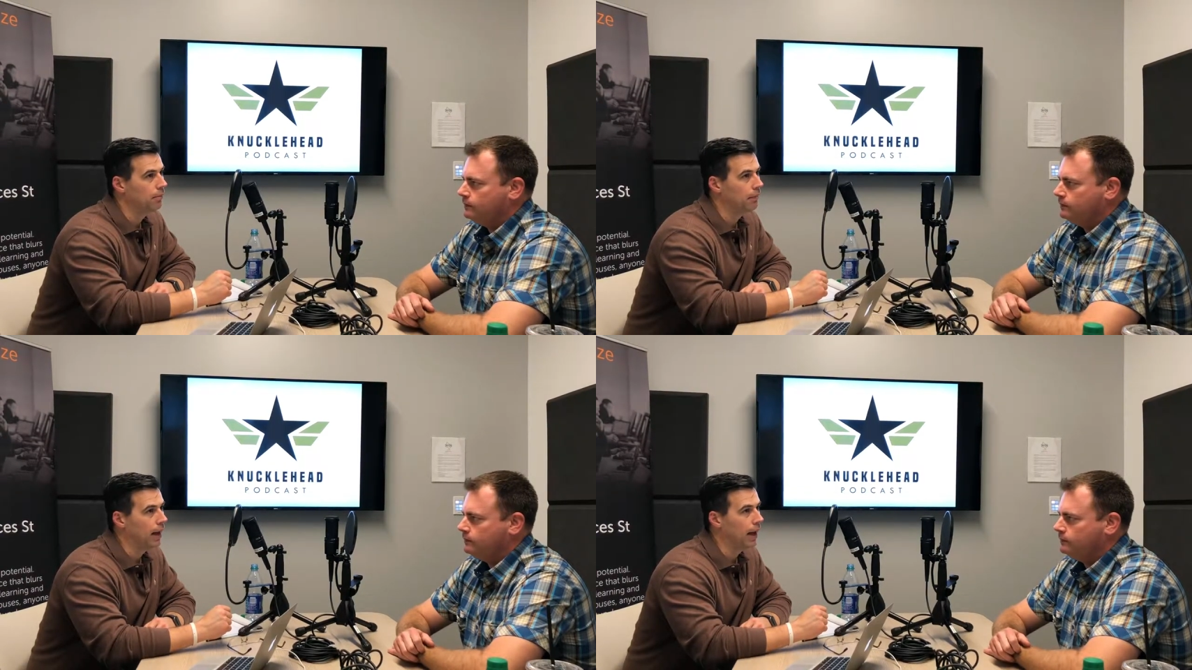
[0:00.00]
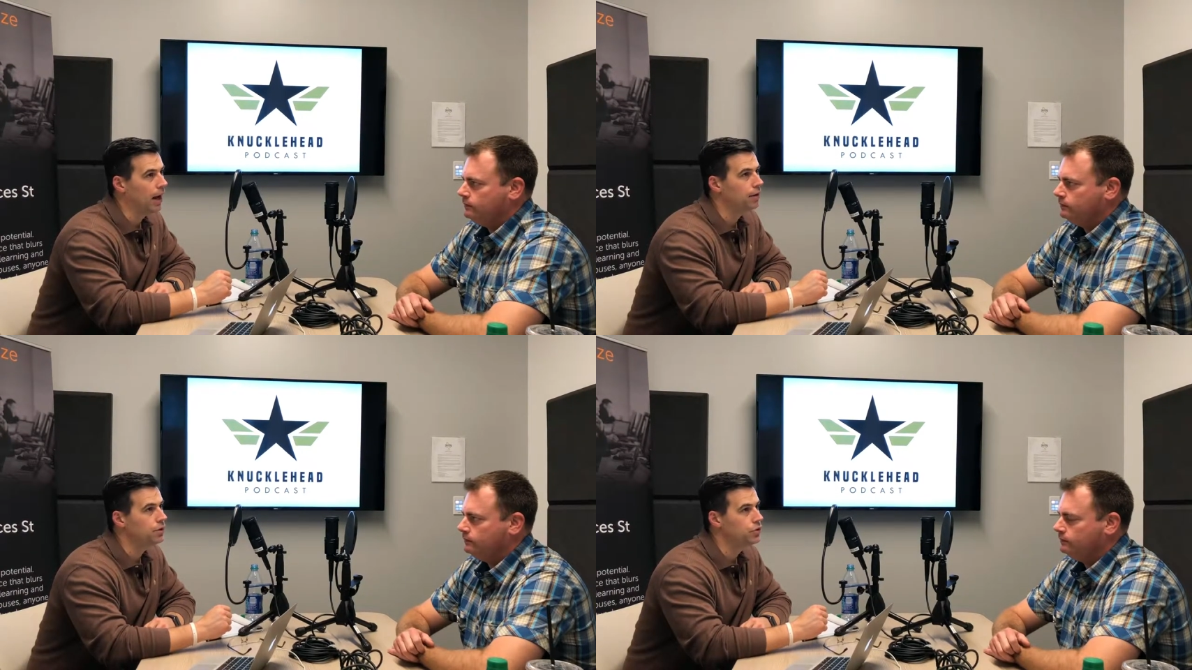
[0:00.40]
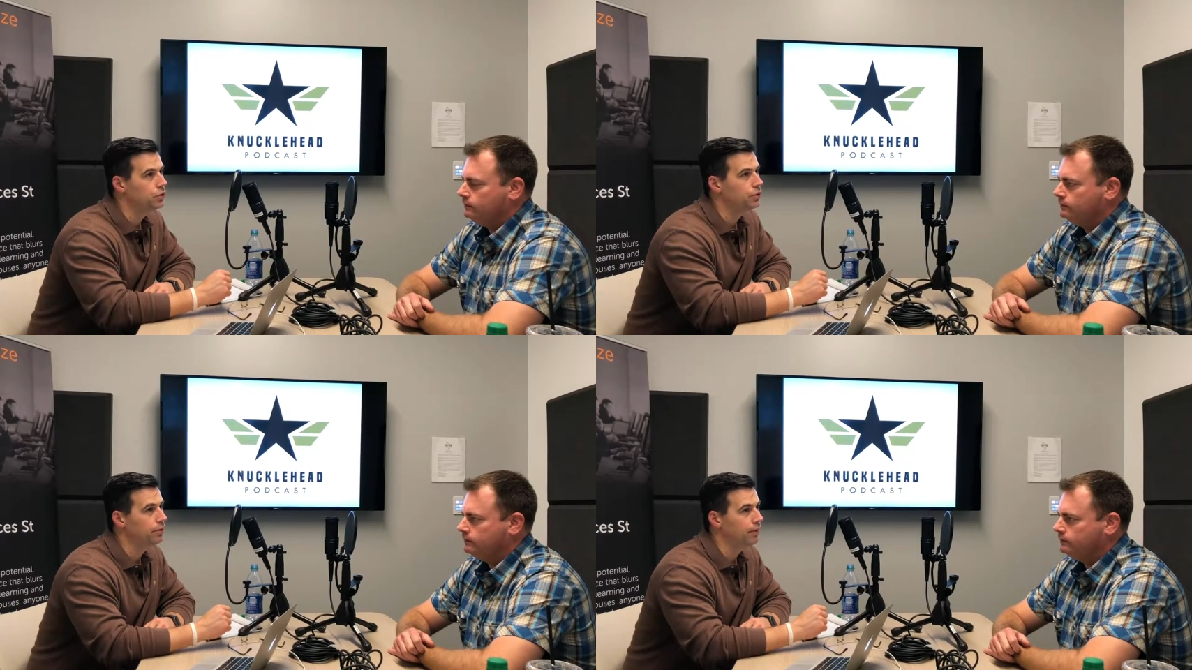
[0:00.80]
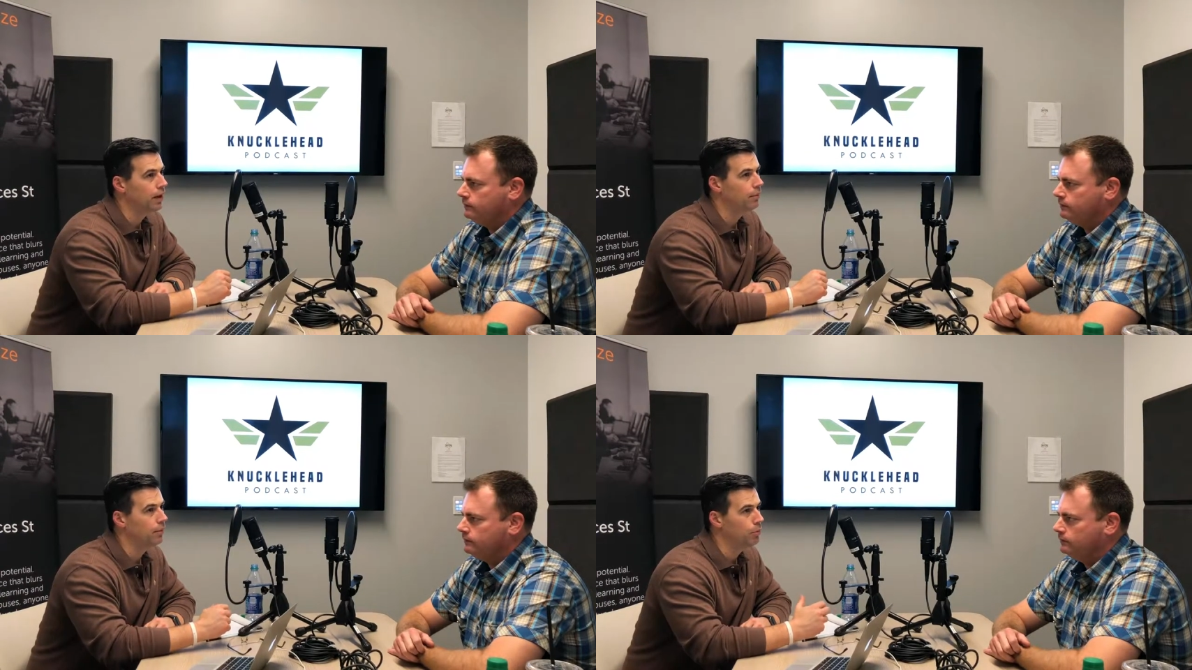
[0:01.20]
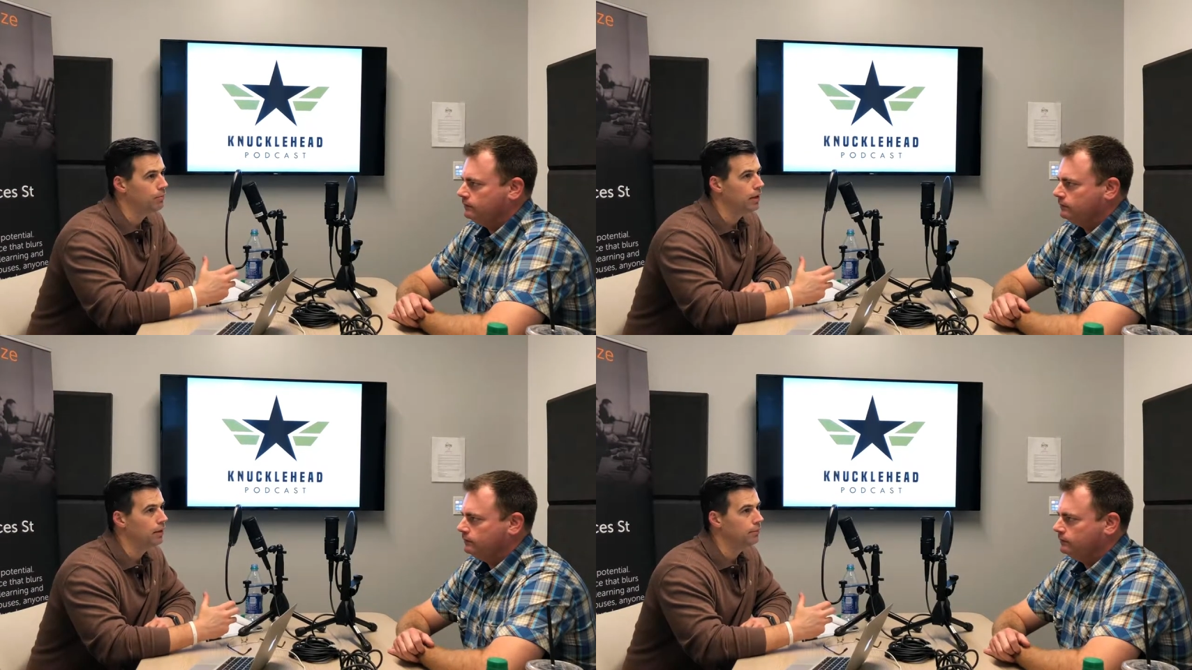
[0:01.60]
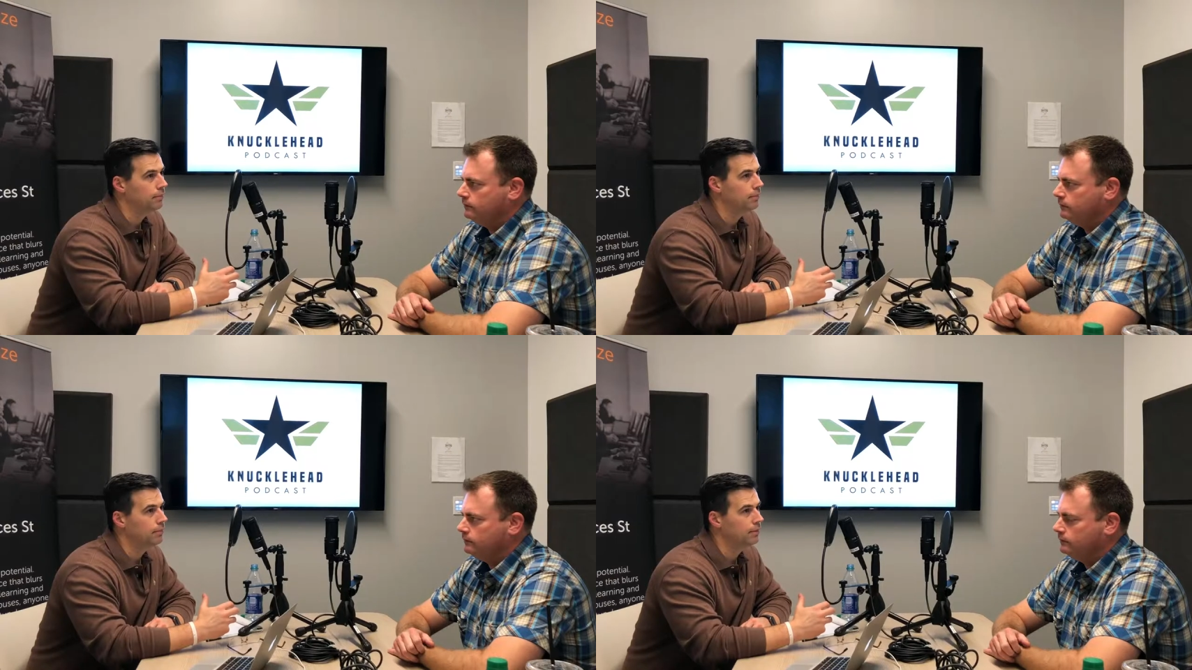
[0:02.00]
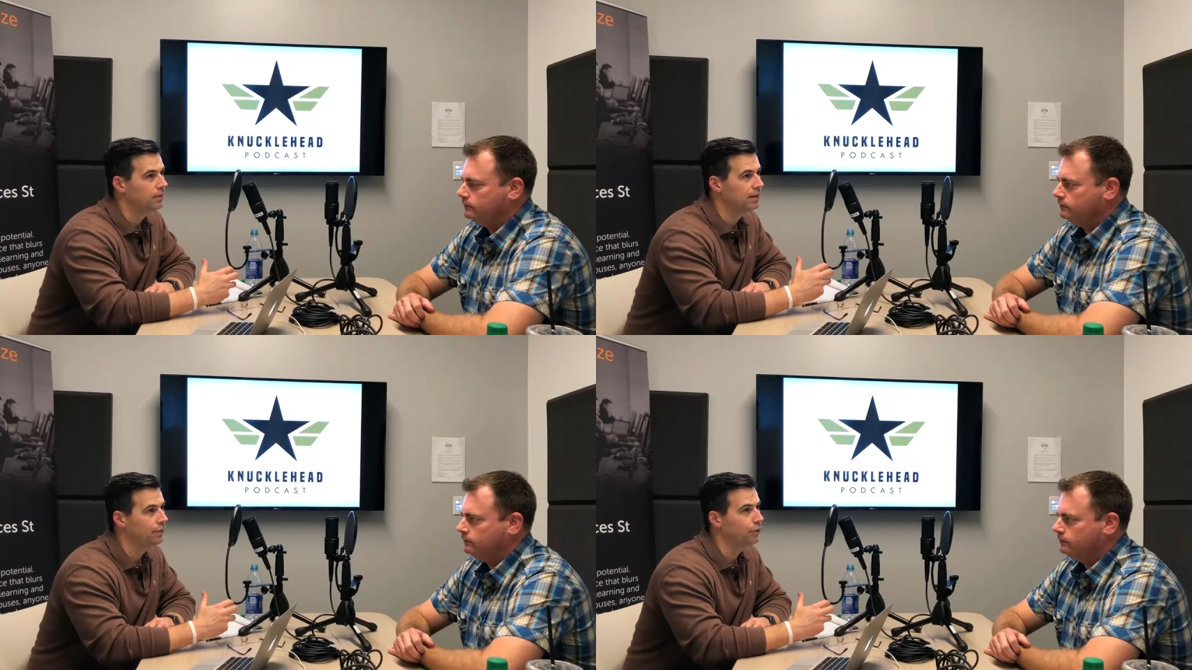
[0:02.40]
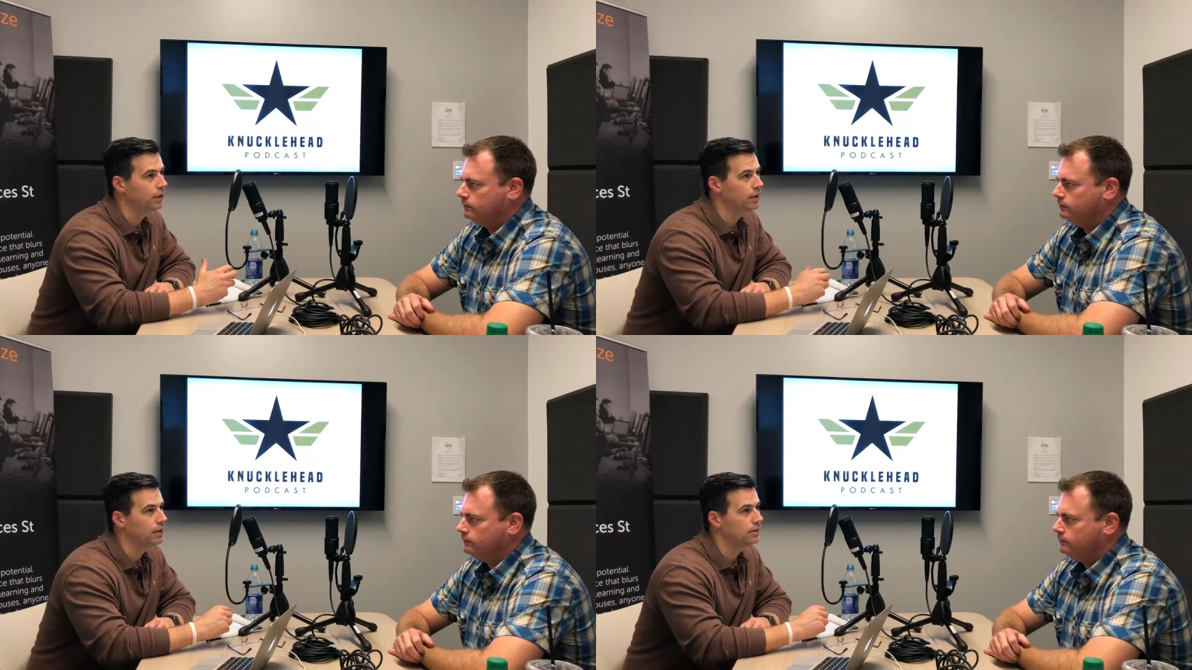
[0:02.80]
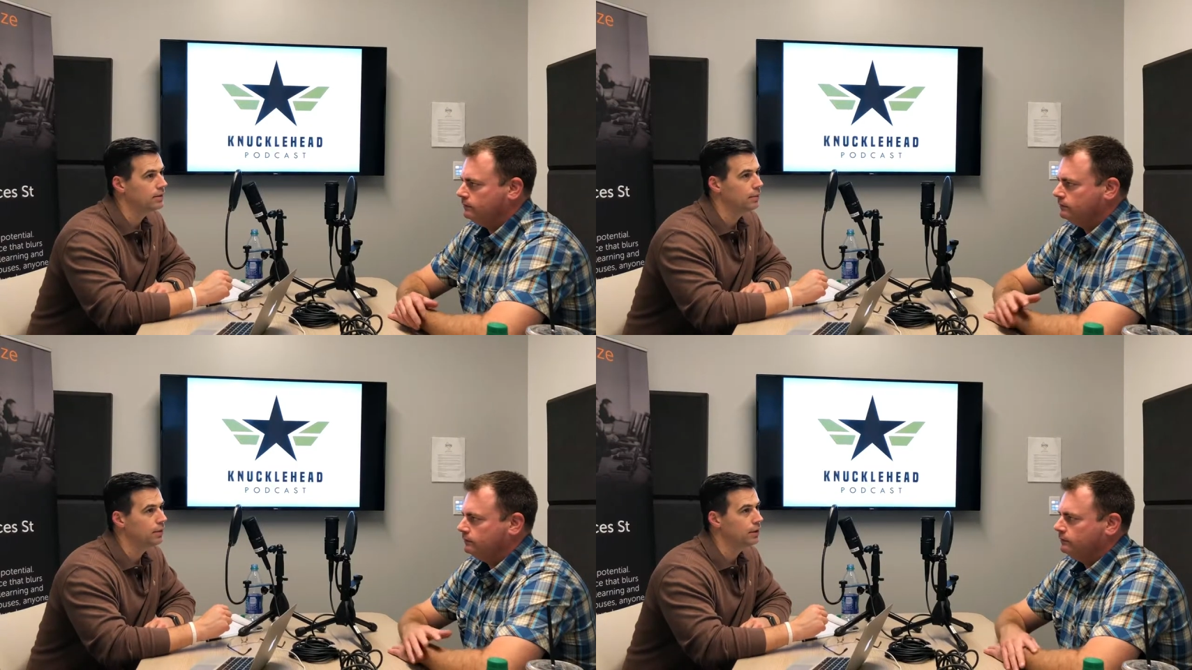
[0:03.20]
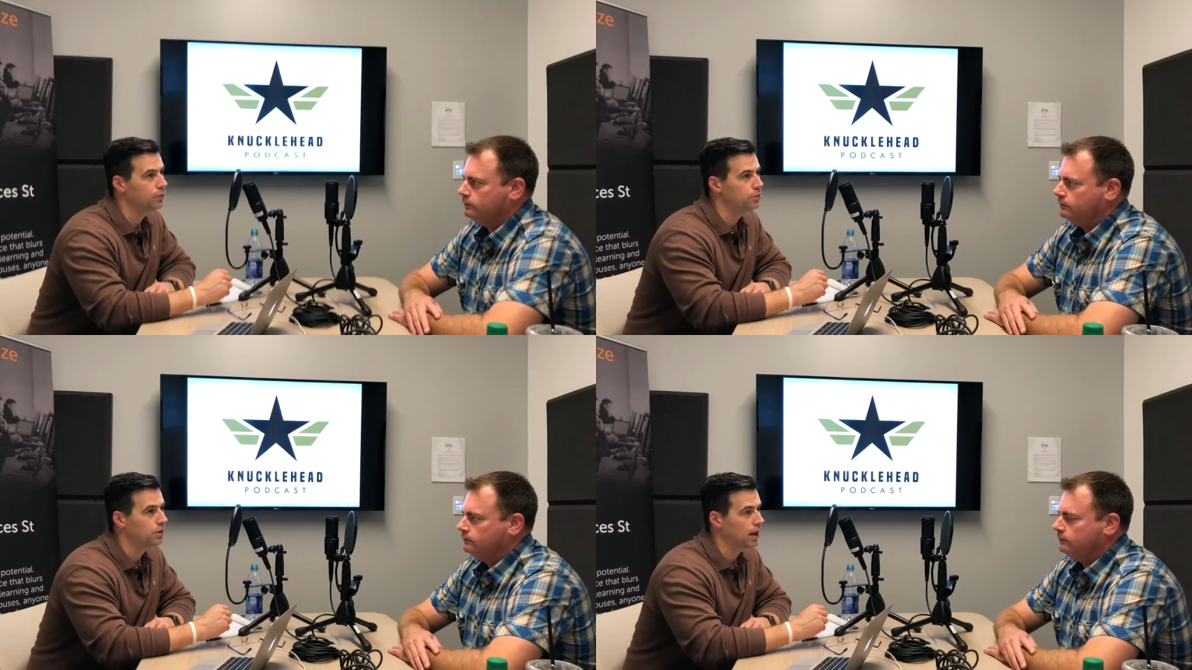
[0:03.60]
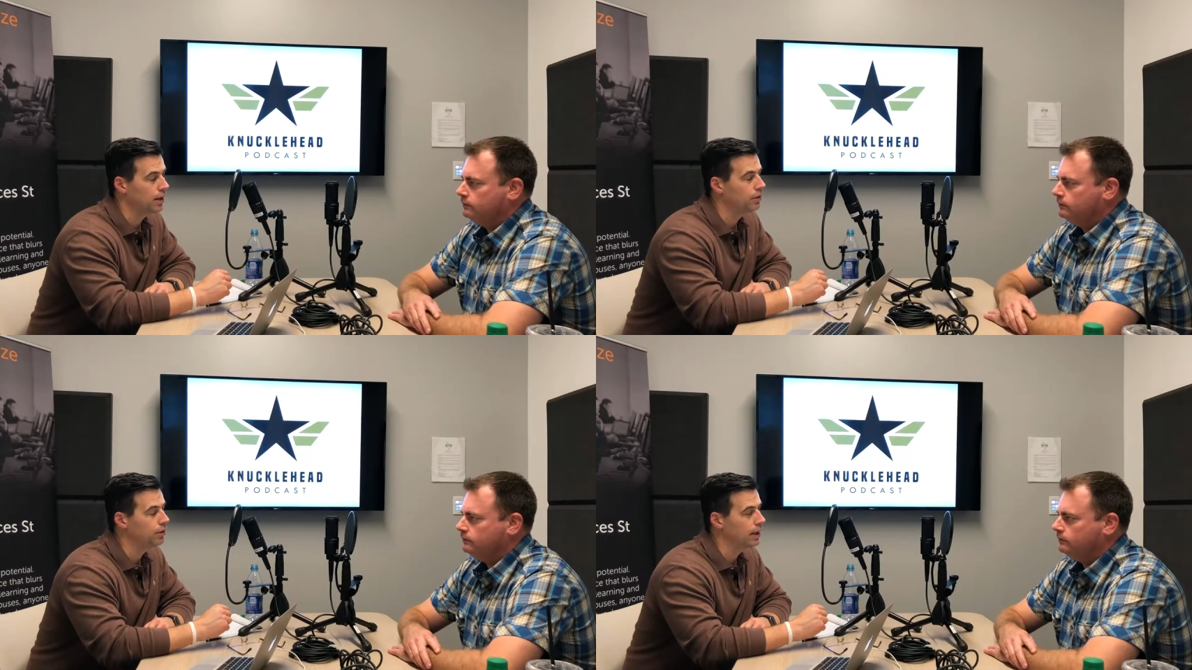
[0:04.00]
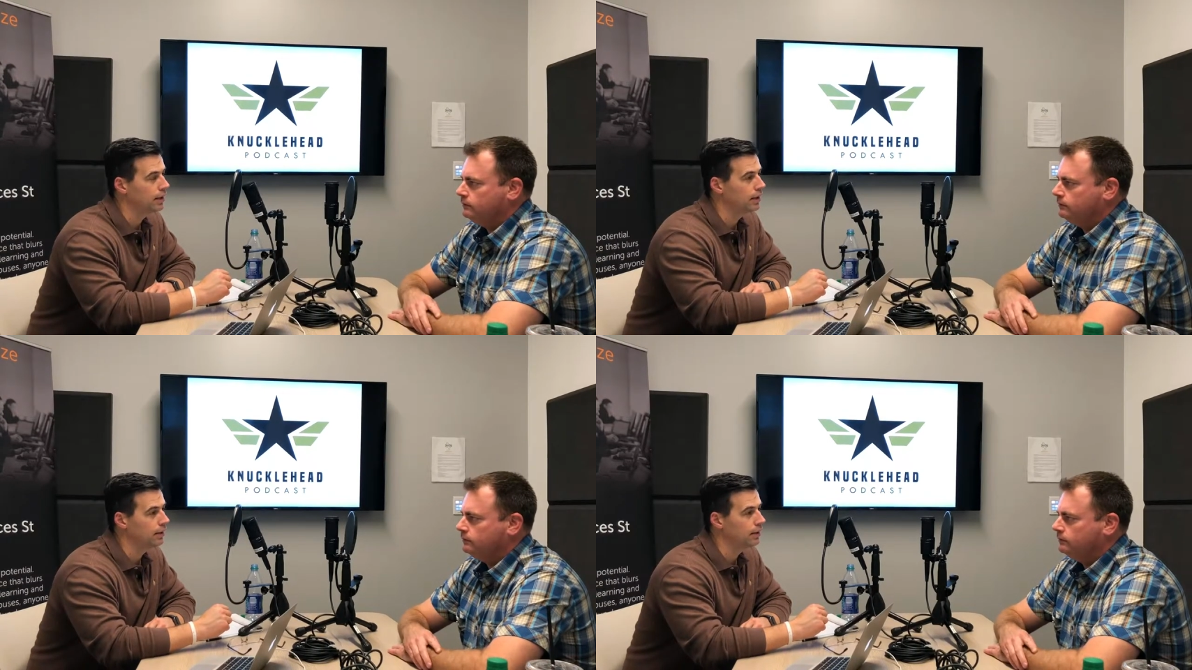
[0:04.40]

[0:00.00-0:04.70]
Speaker 1: how did you develop momentum differently than somebody who's got a good idea?